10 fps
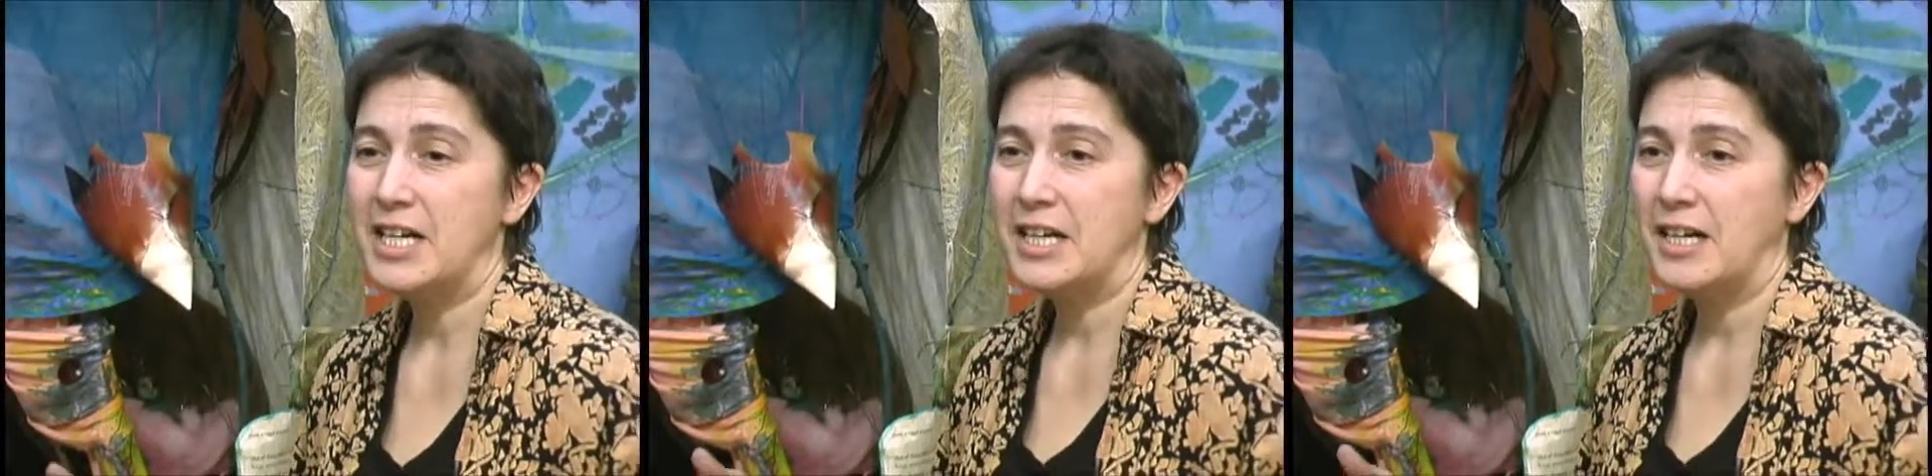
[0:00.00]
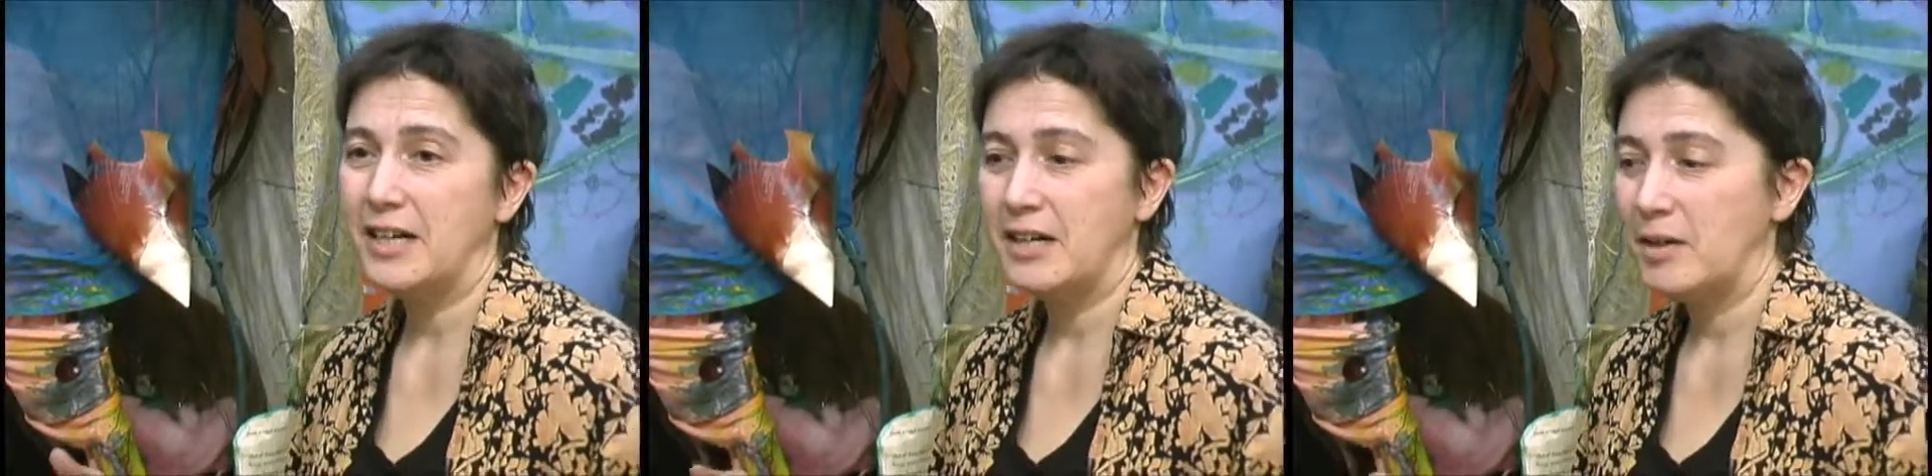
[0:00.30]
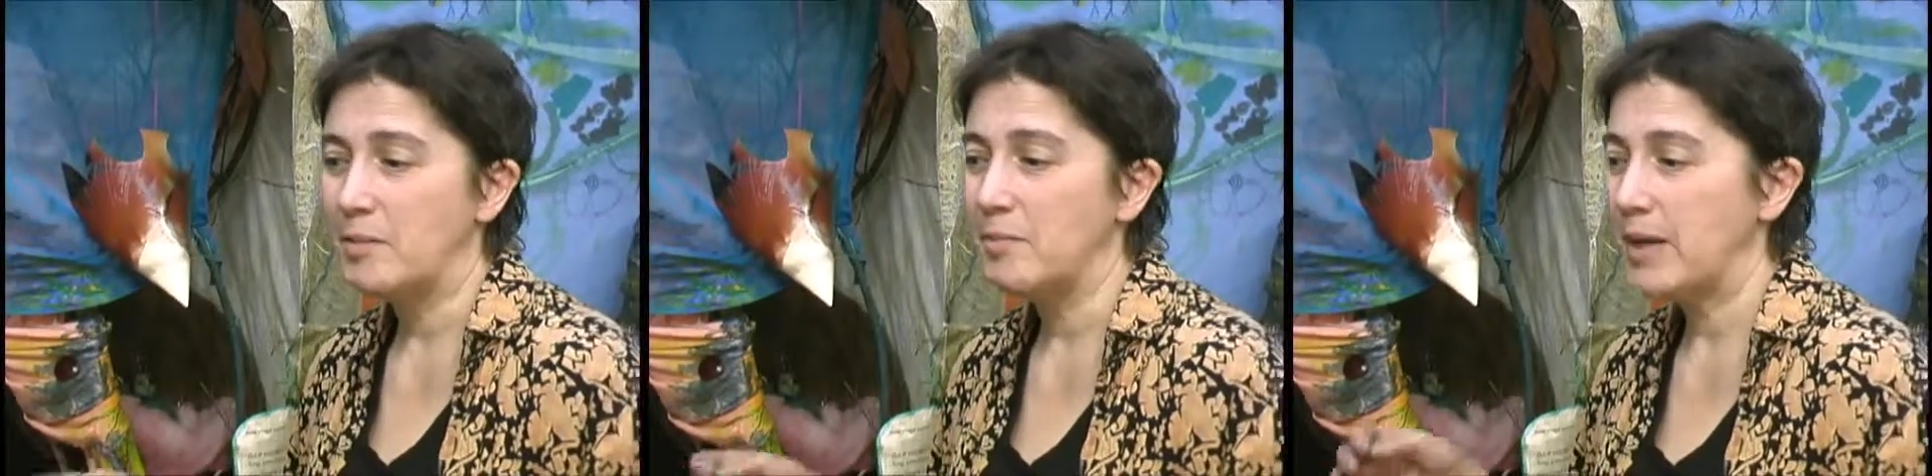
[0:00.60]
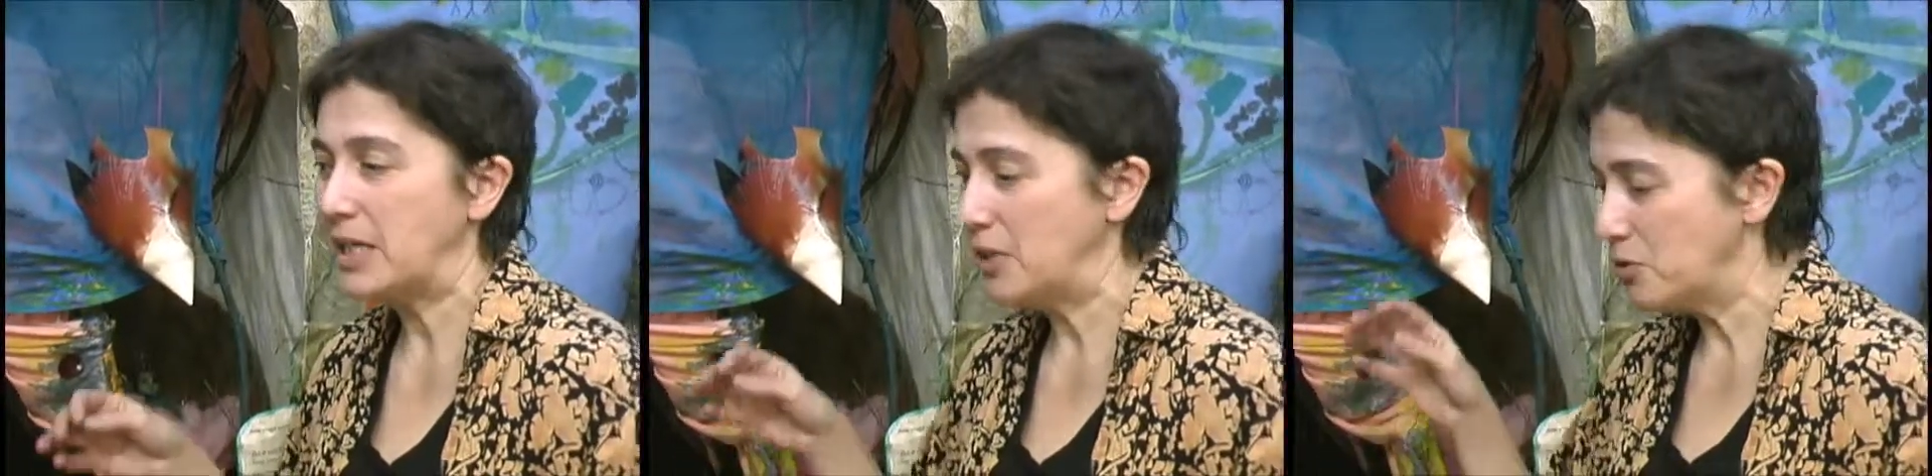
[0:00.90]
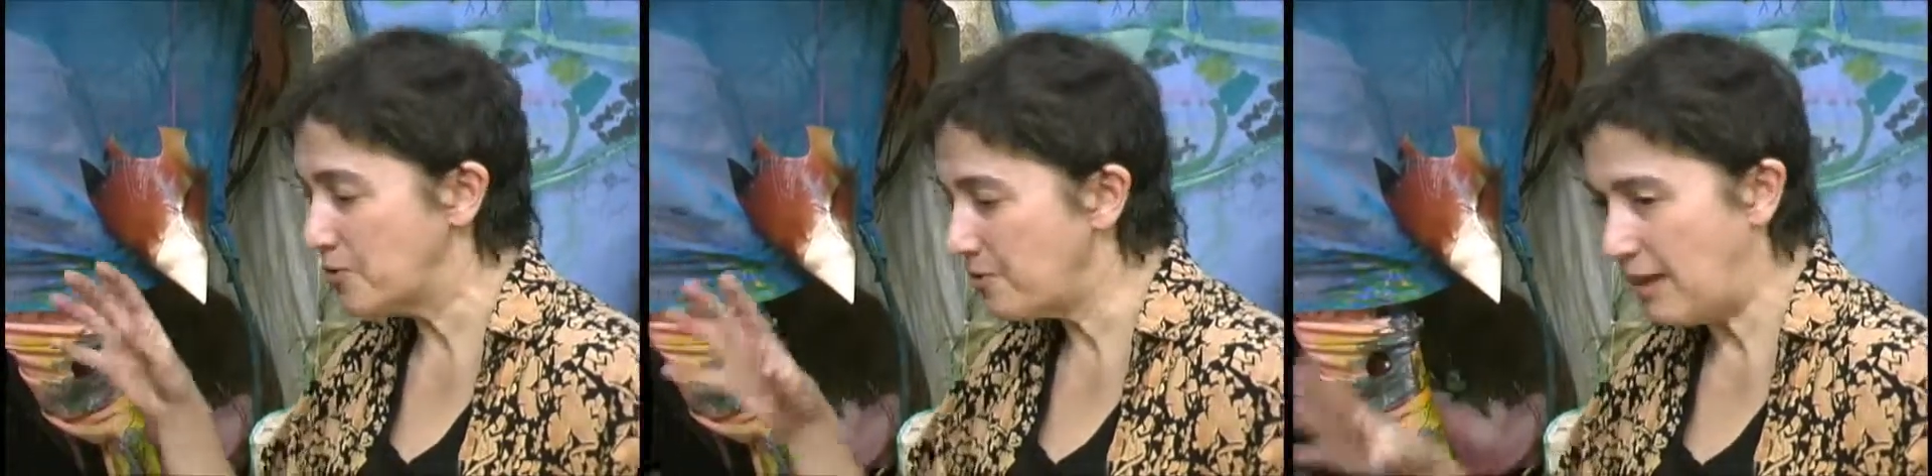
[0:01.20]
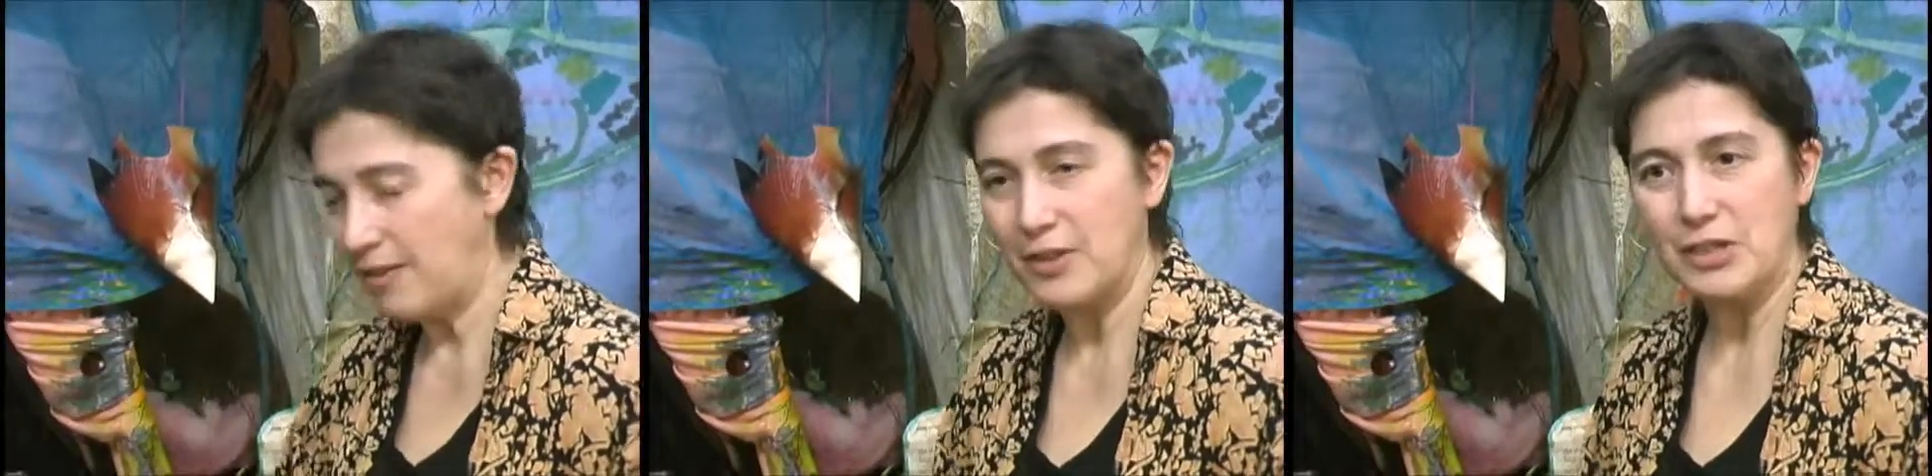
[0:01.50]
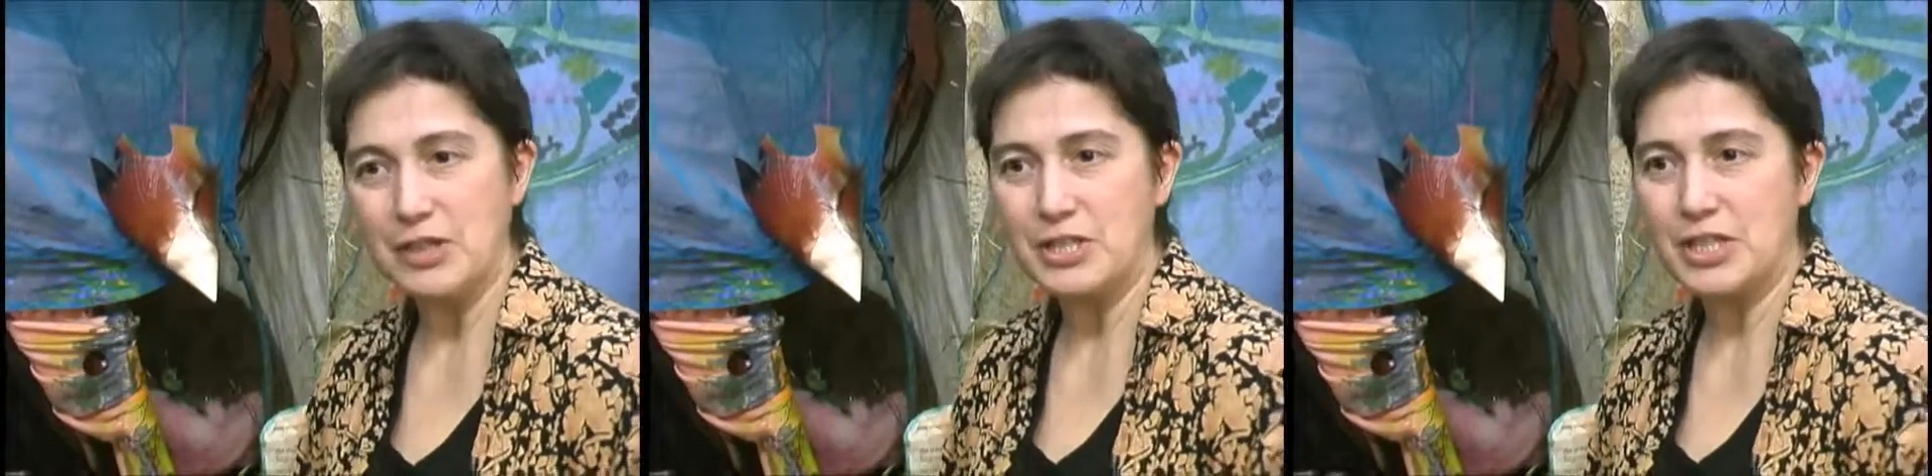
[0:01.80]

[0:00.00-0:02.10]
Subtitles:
I use feathers,